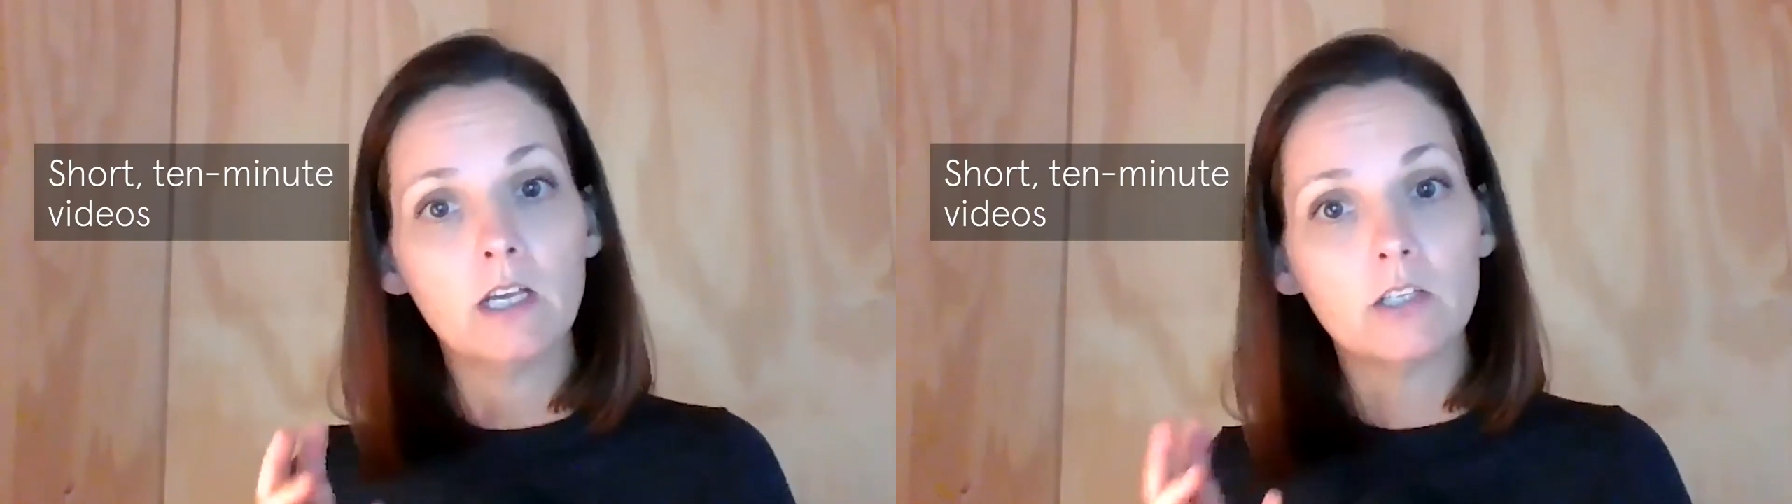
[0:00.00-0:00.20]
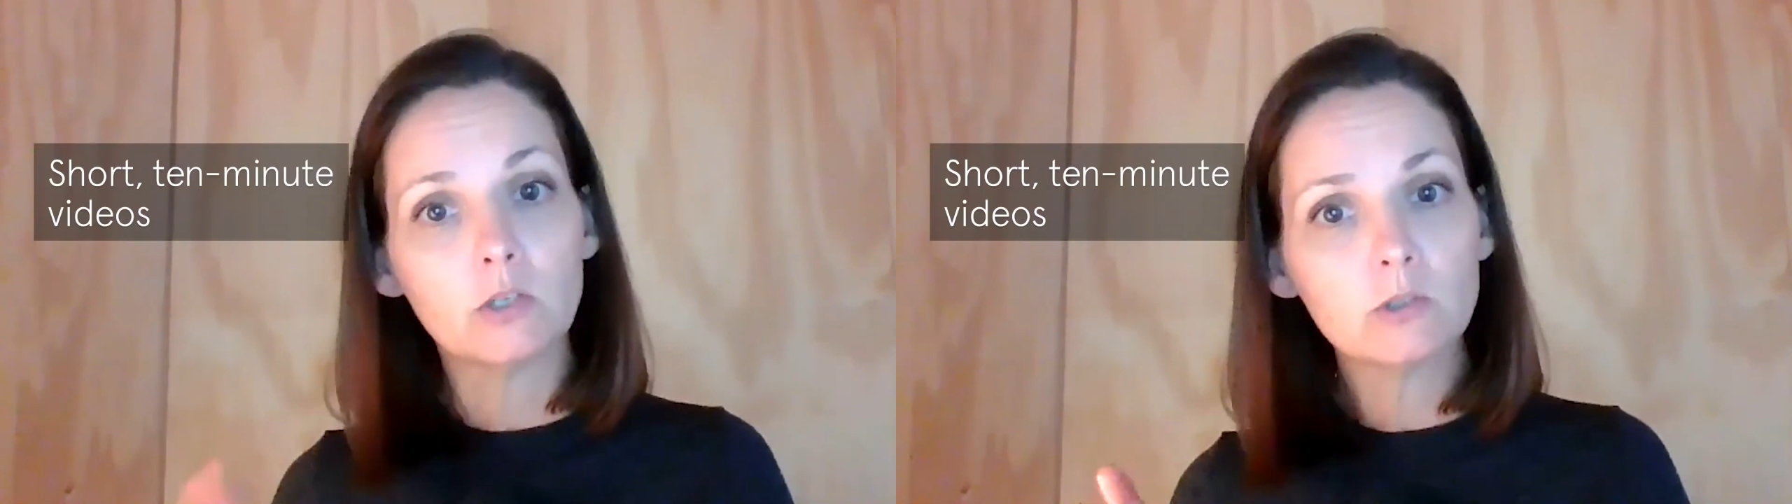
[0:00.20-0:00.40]

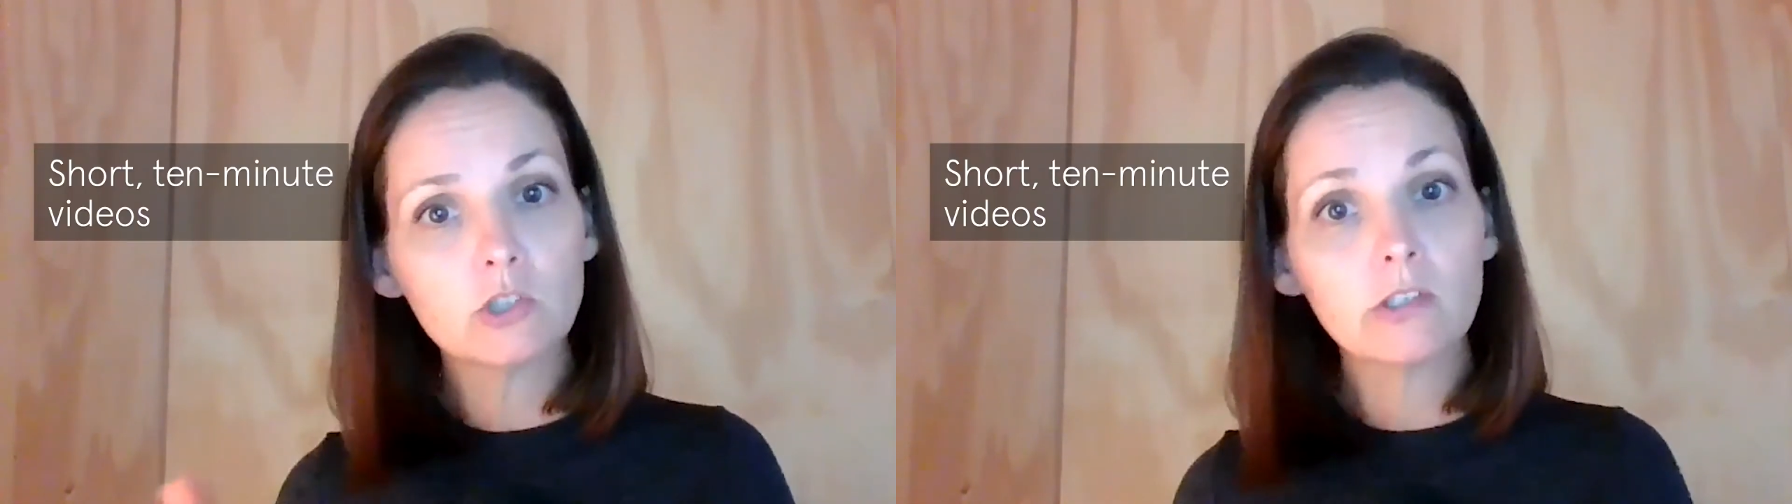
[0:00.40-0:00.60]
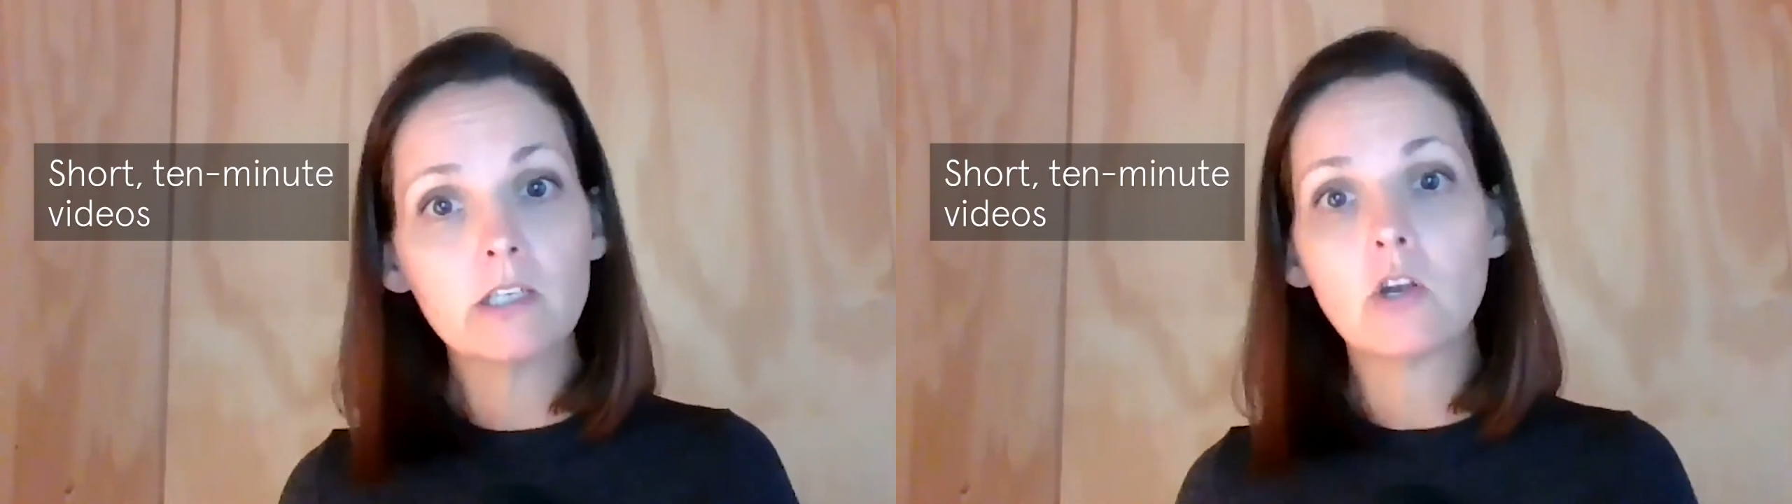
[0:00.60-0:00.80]

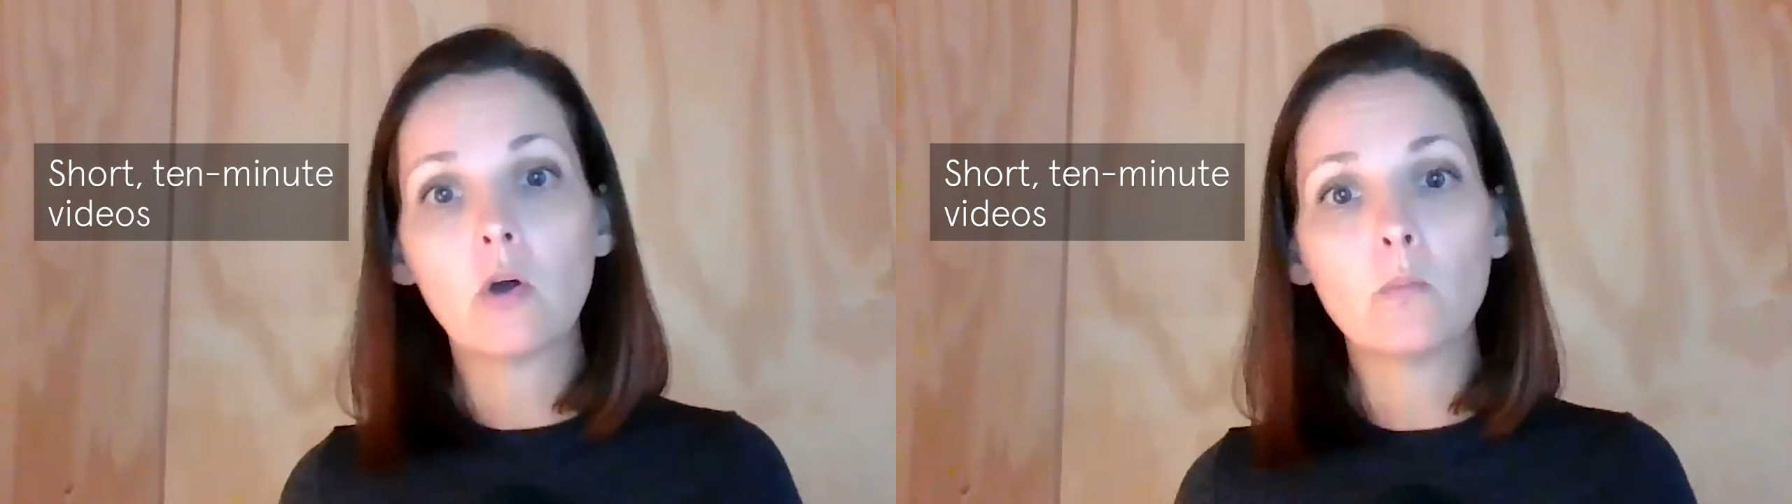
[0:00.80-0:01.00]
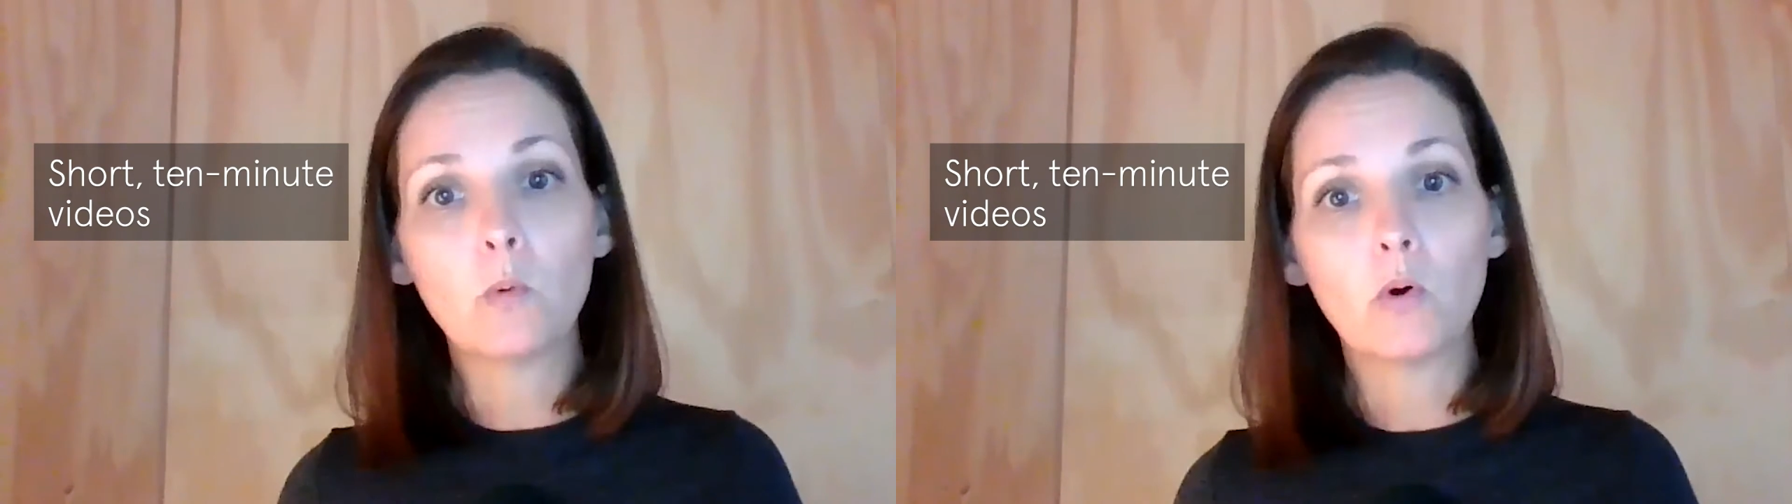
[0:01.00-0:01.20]
usually
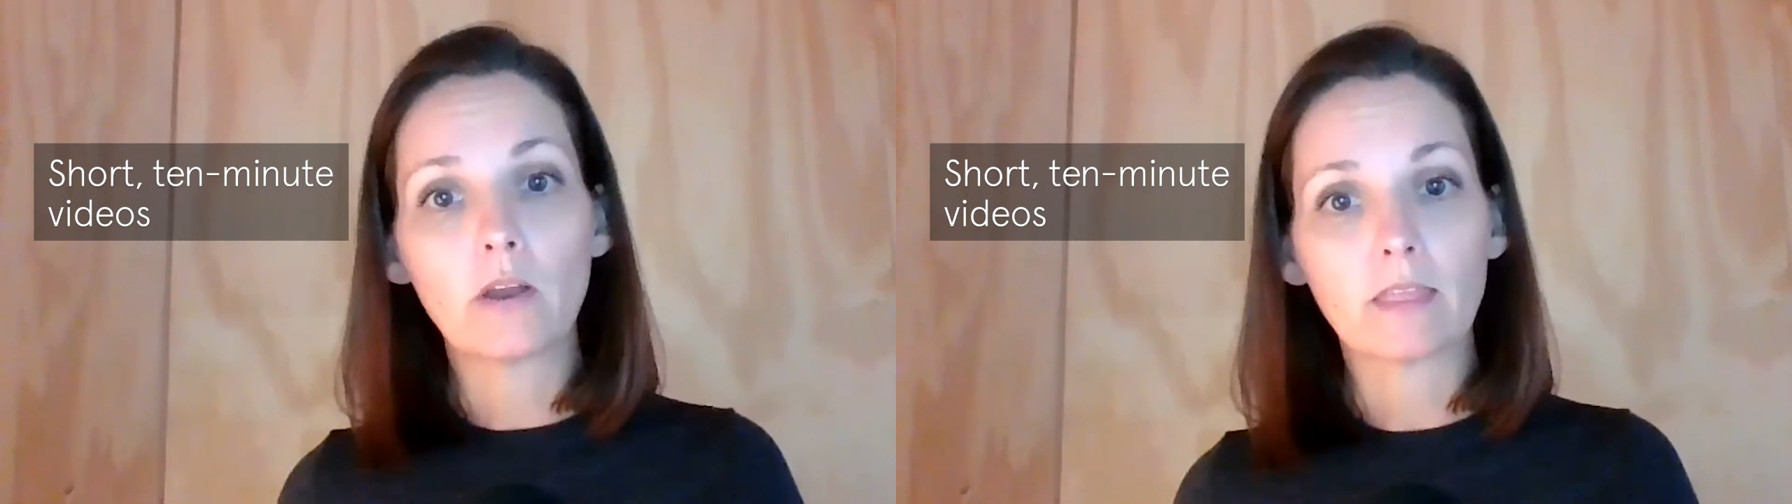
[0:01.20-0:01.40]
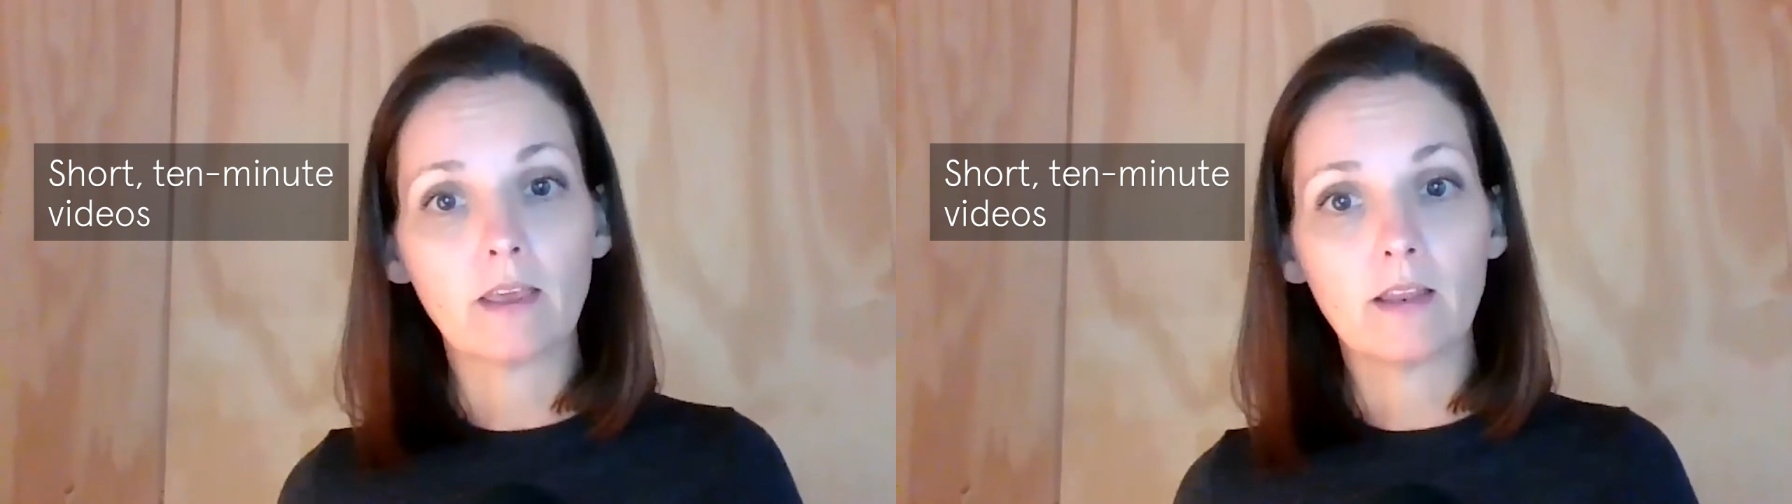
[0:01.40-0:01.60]
no more
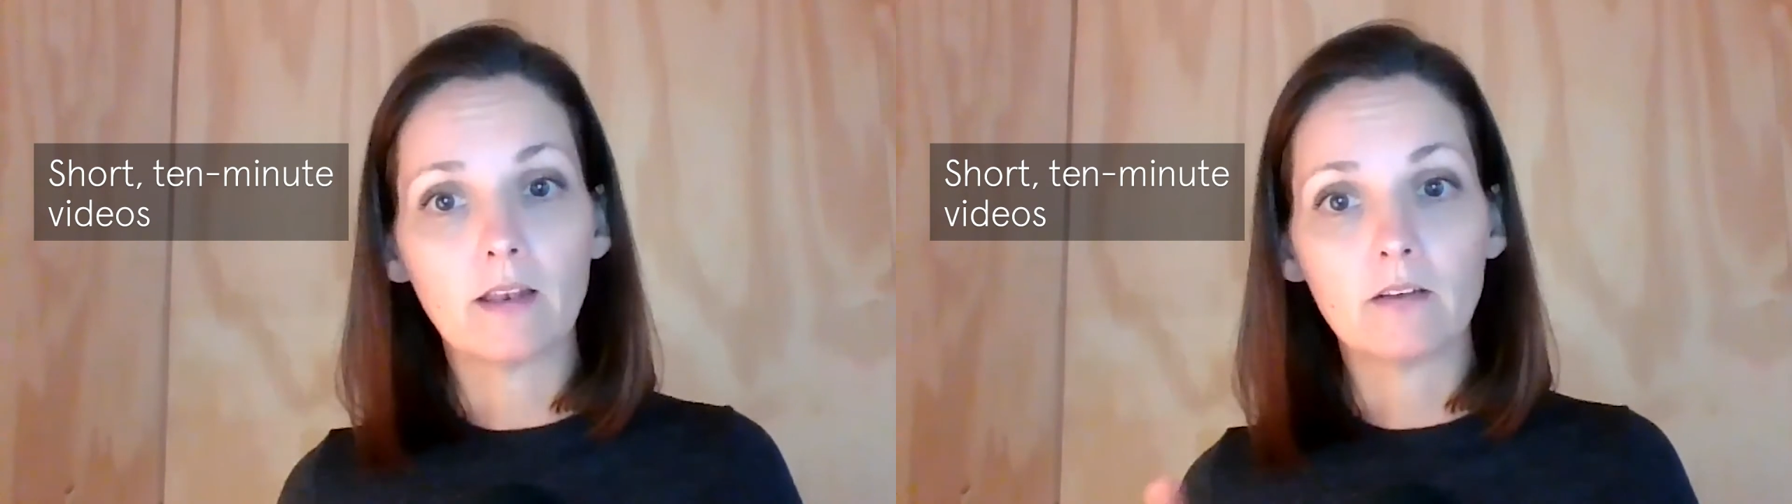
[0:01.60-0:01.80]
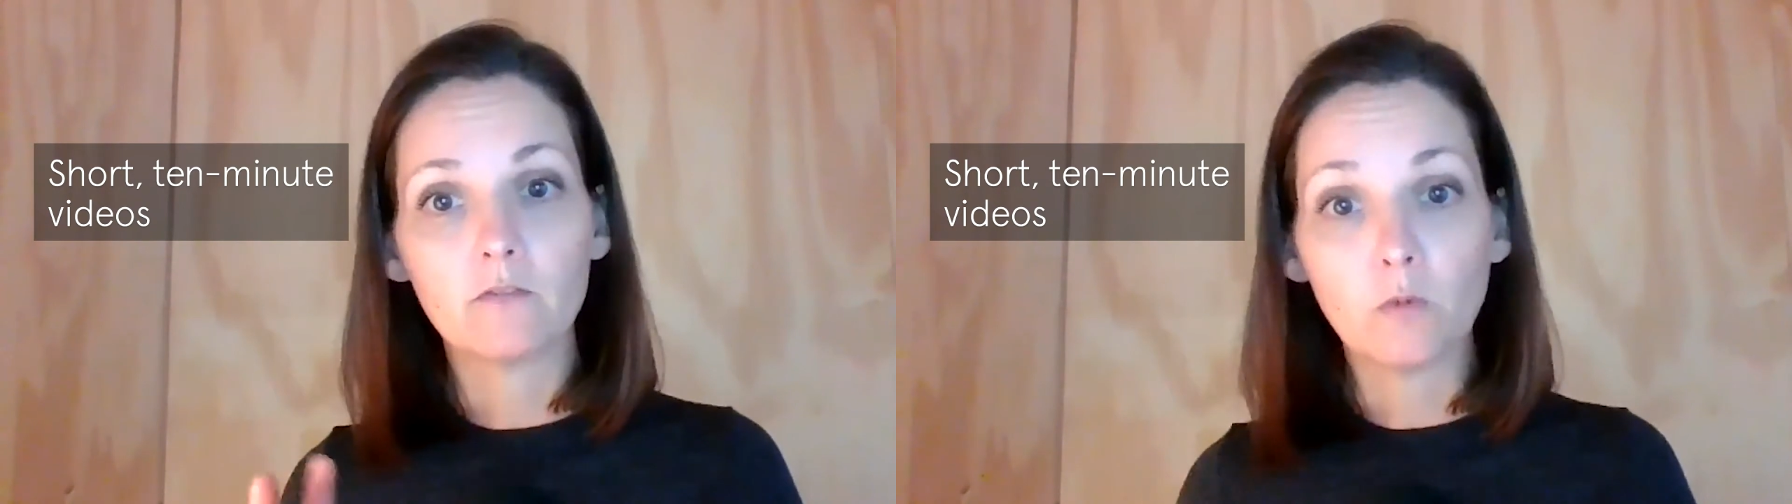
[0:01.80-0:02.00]
than